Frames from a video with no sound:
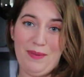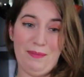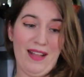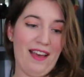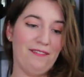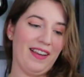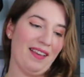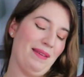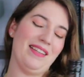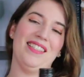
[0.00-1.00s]
people had
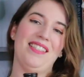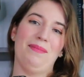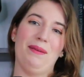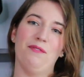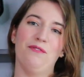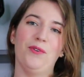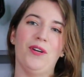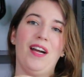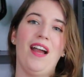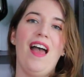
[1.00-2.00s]
recommended to me
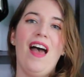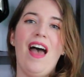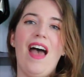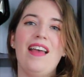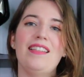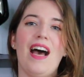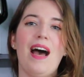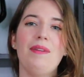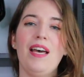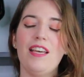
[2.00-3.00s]
before, and
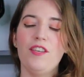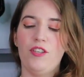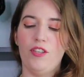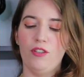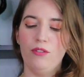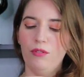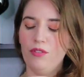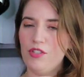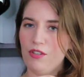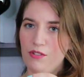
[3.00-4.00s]
I'm not a
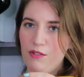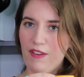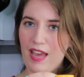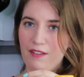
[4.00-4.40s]
huge fan